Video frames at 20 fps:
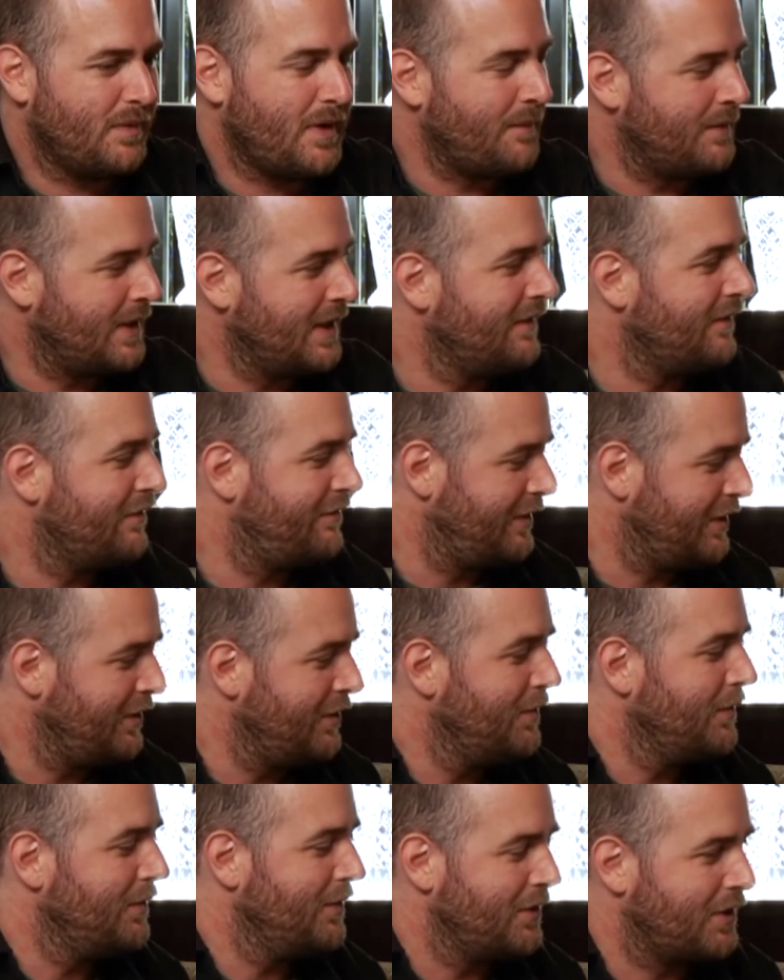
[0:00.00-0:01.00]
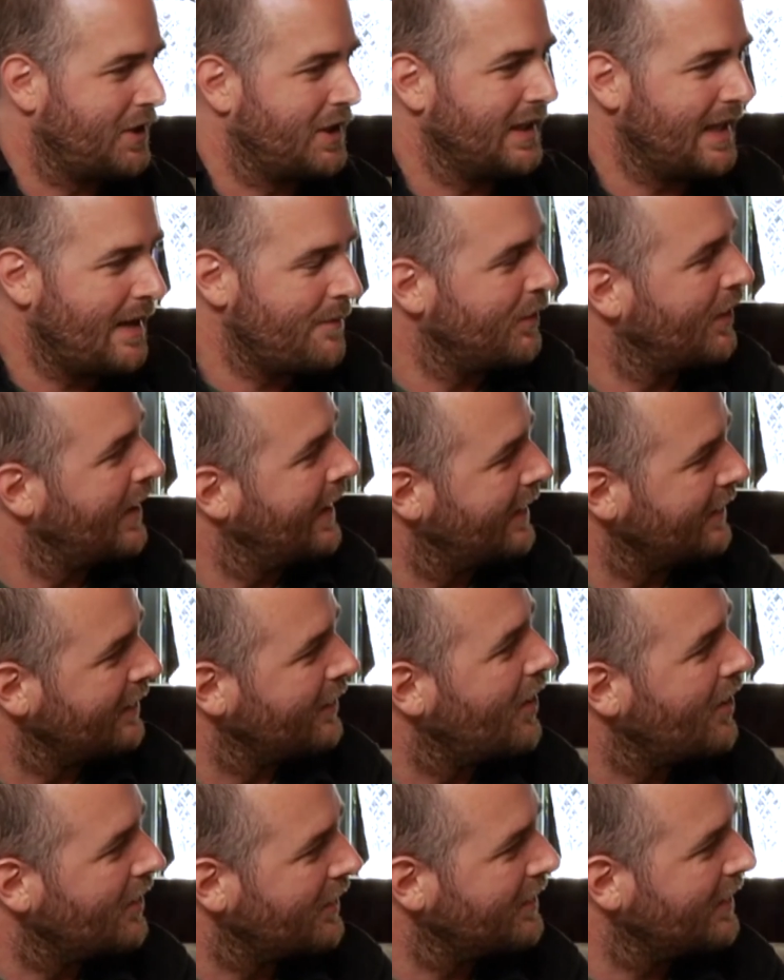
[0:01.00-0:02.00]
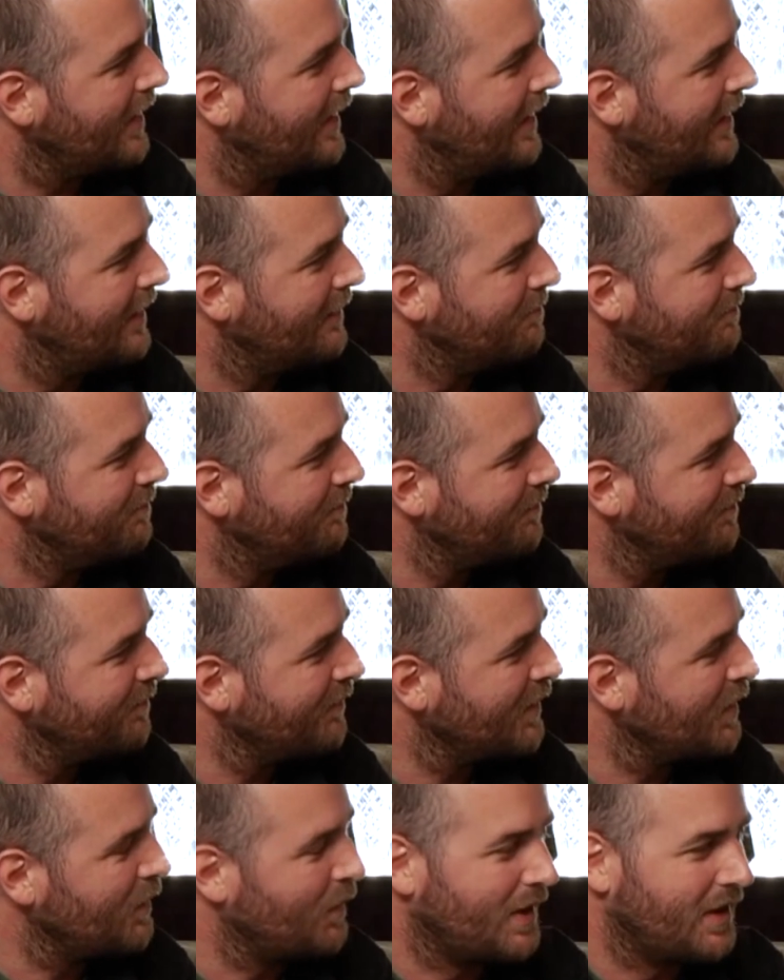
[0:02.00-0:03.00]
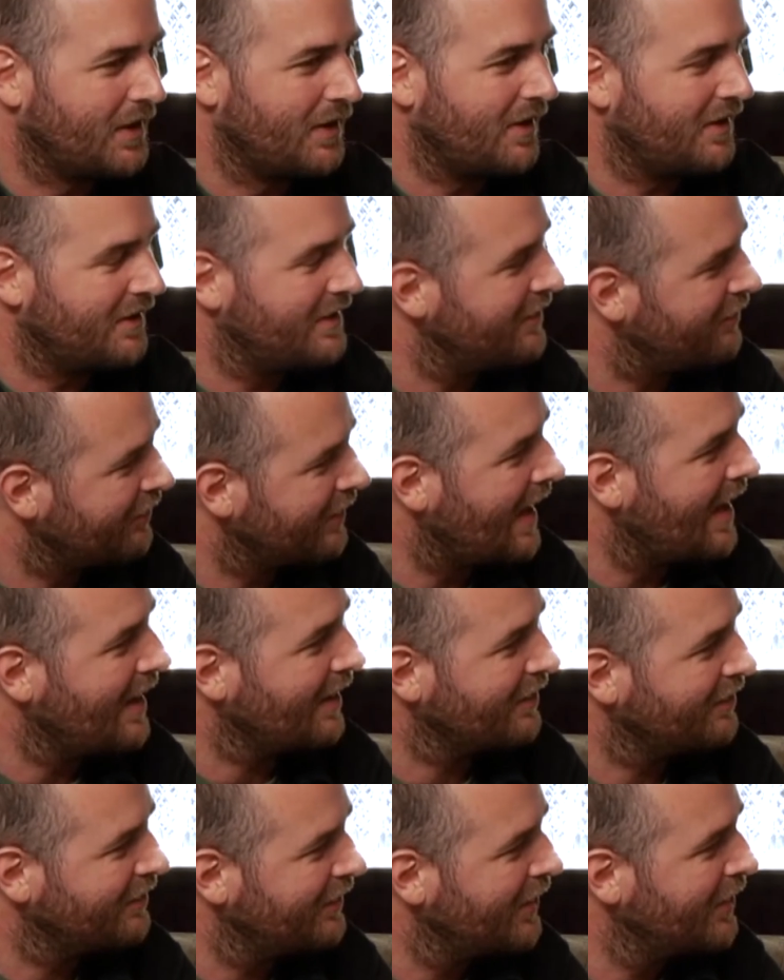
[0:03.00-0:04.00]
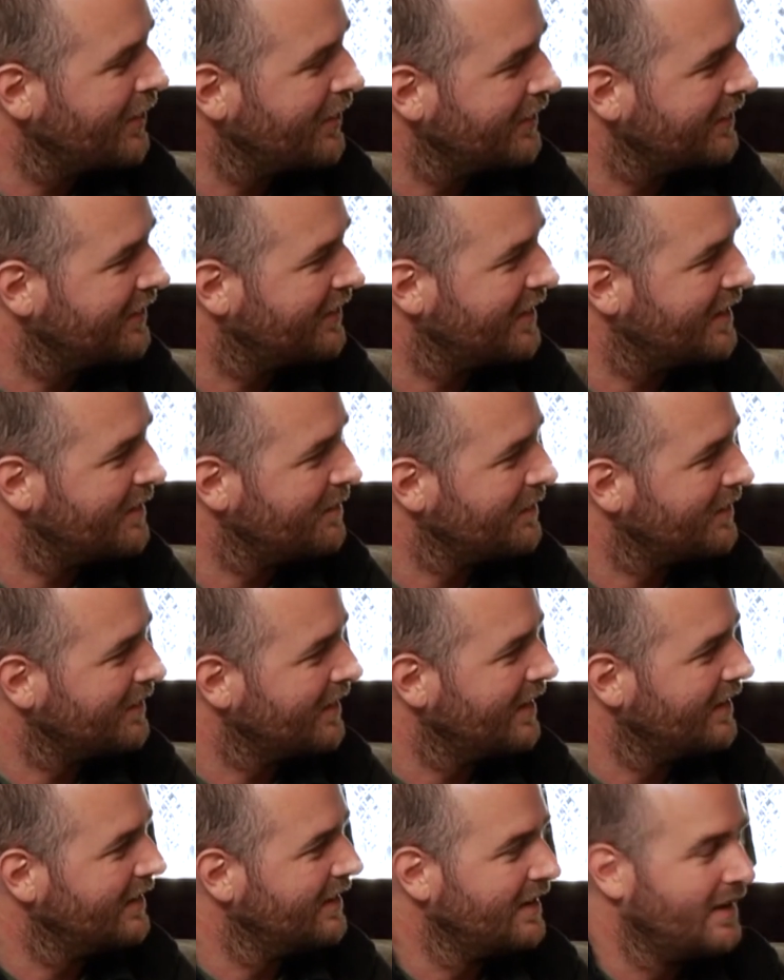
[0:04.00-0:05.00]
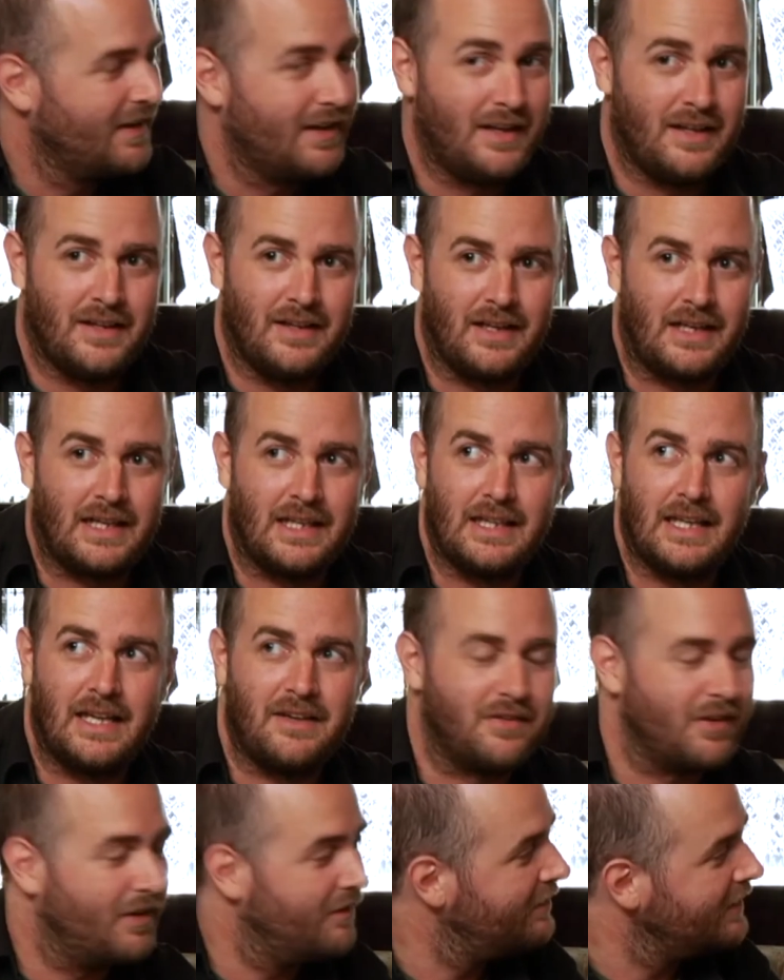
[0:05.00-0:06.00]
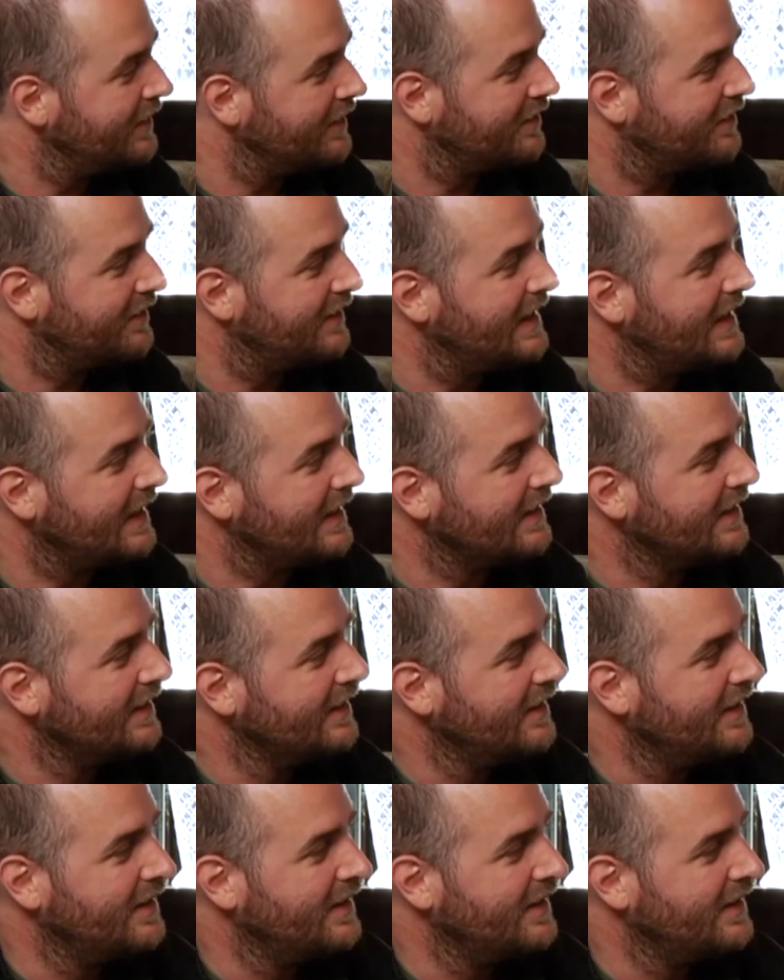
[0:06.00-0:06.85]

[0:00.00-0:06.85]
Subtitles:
mean, for you collaborate a lot with a lot of different artists. For her, it seems like a less obvious thing.